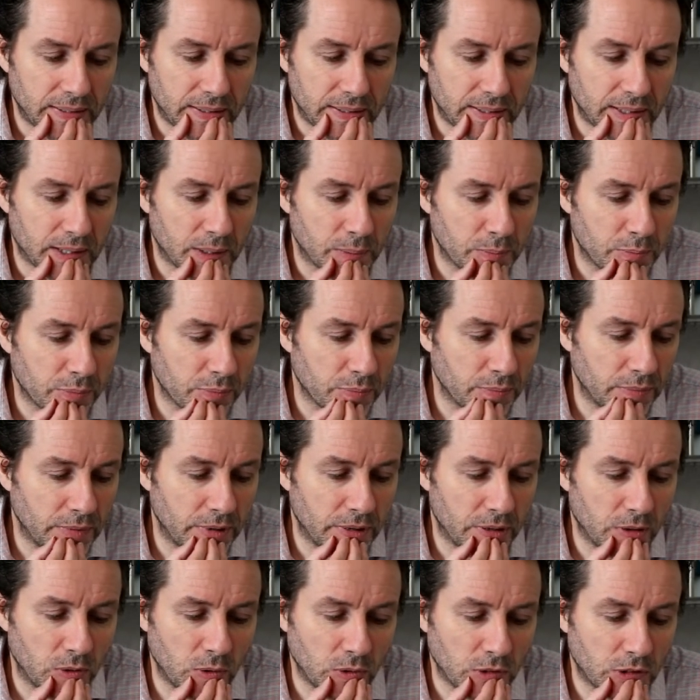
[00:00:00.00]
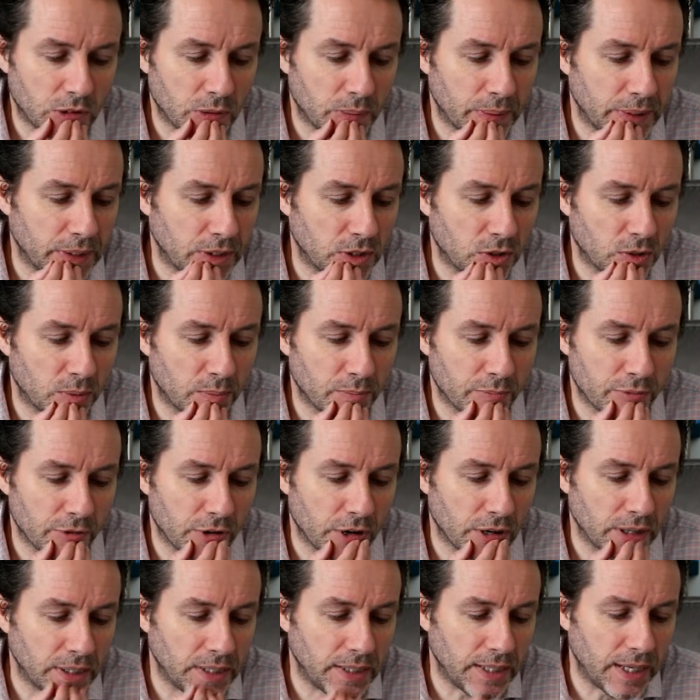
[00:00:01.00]
Now, it also went on,
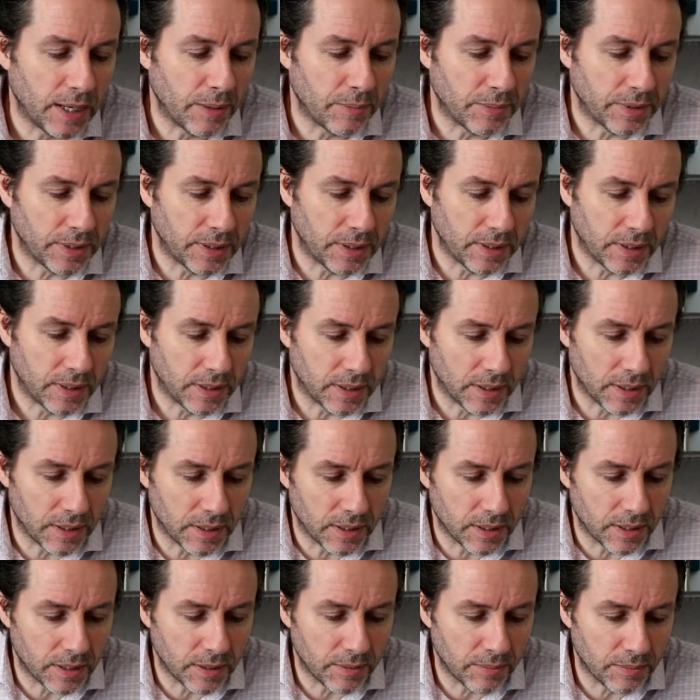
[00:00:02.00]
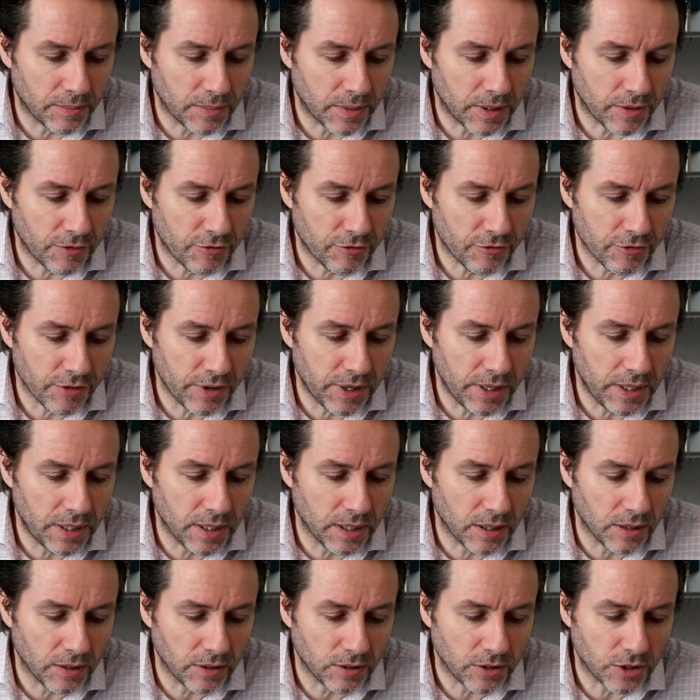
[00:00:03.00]
Bryony Lemon, a
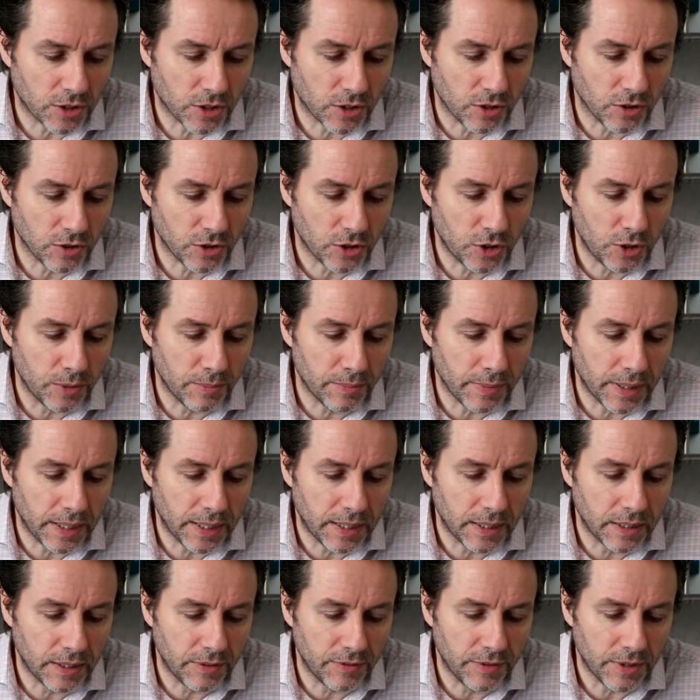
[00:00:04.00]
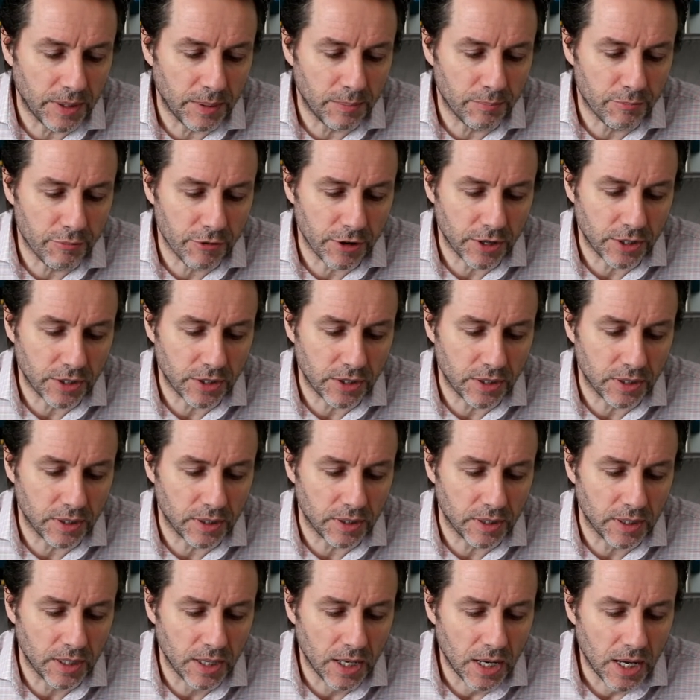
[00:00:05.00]
freelance costume maker living in
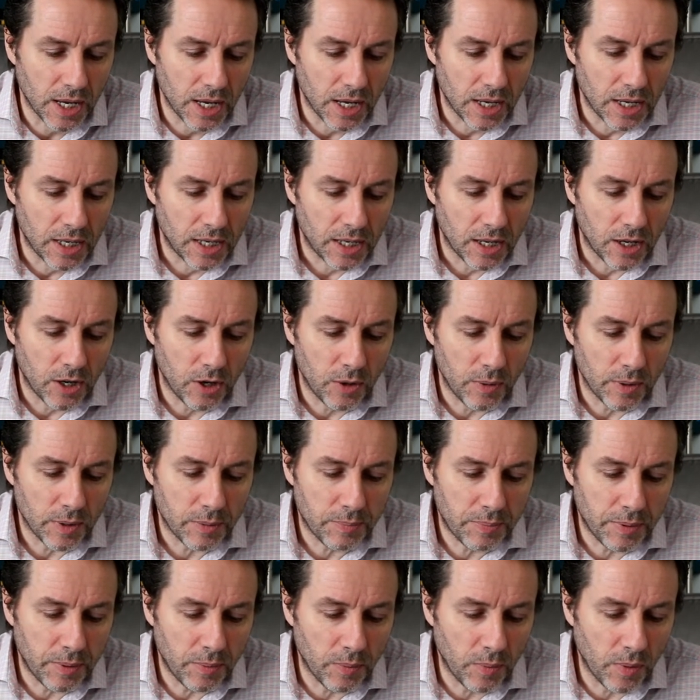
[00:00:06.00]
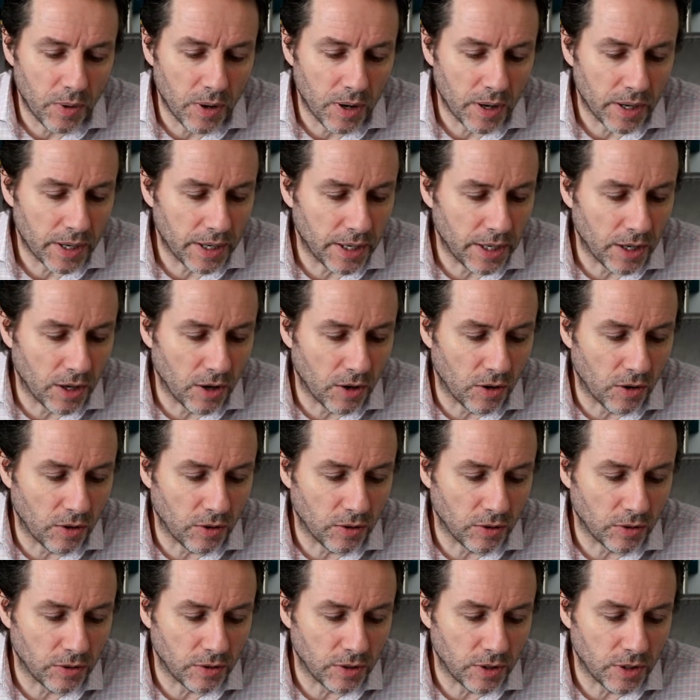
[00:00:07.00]
Brixton, who had been working
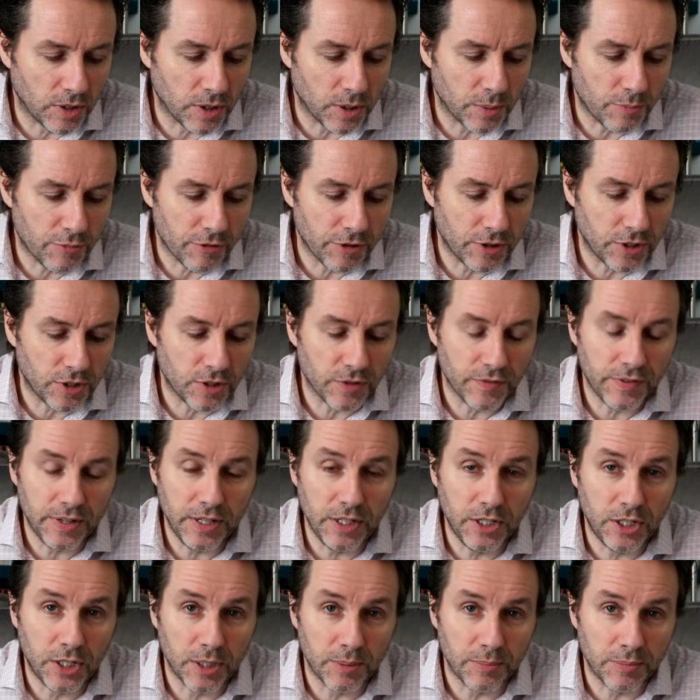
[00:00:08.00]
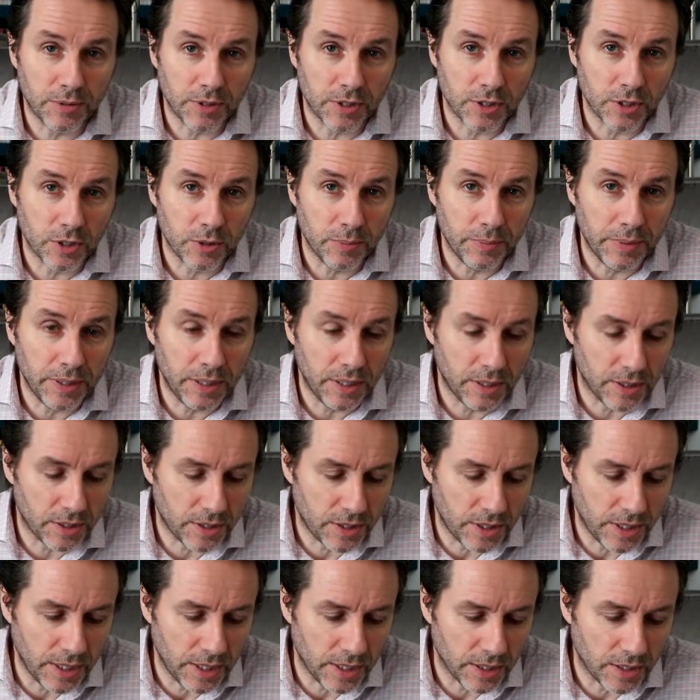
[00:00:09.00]
on The Prince of Egypt at the Dominion
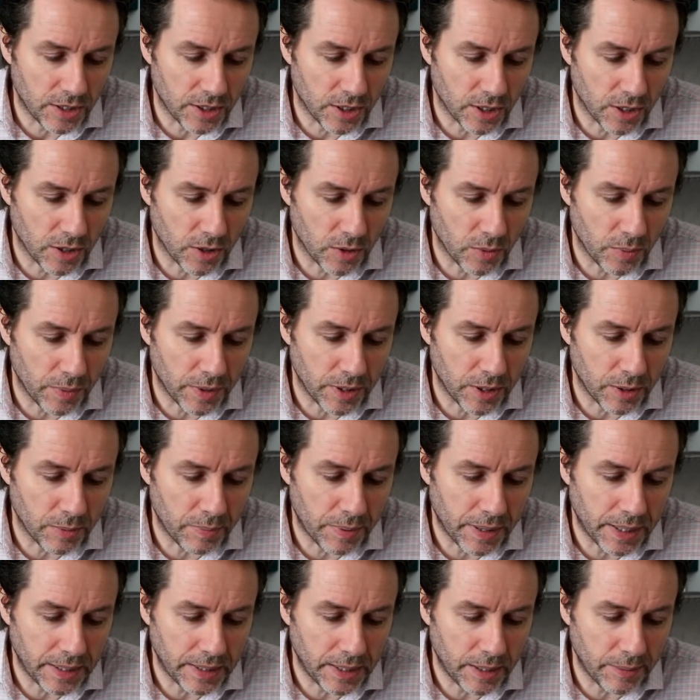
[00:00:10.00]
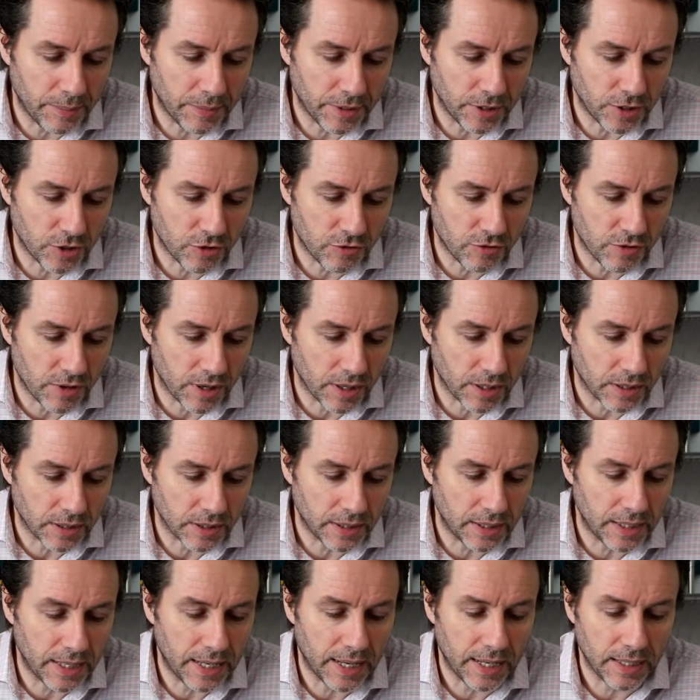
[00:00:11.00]
Theatre when the pandemic struck
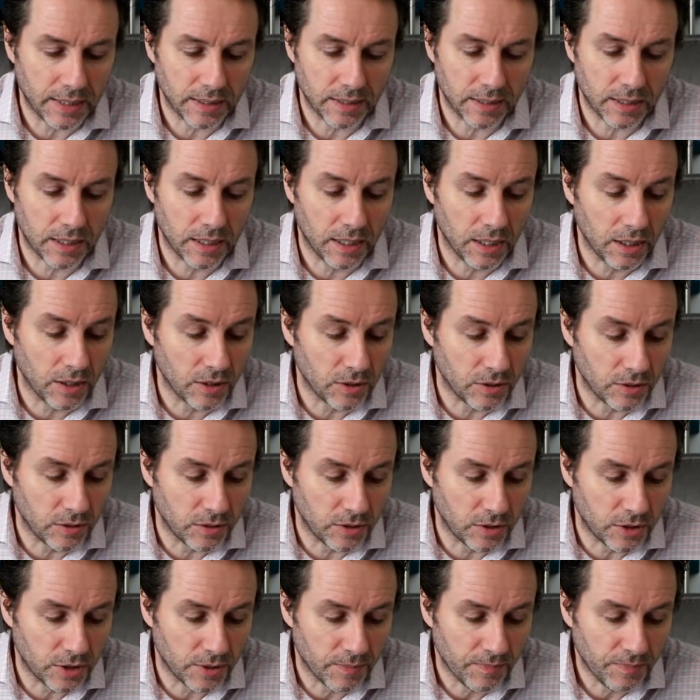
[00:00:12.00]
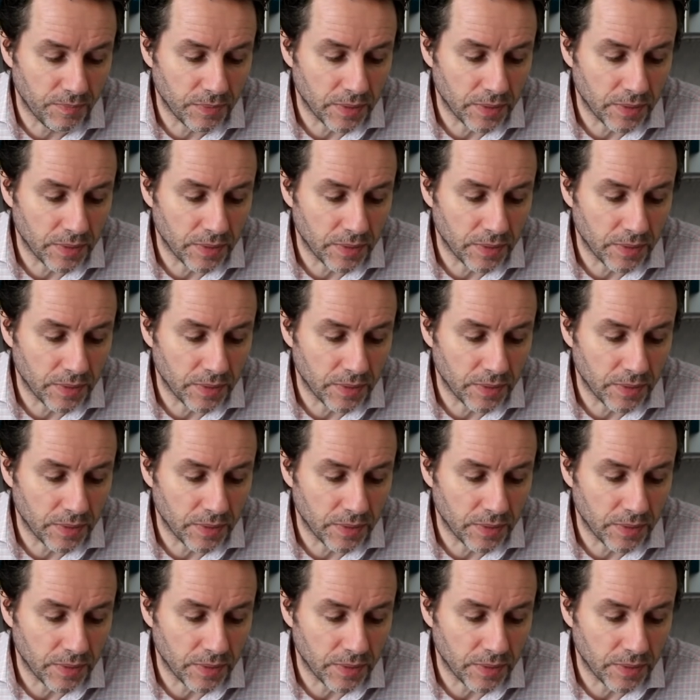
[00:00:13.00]
and it had to close.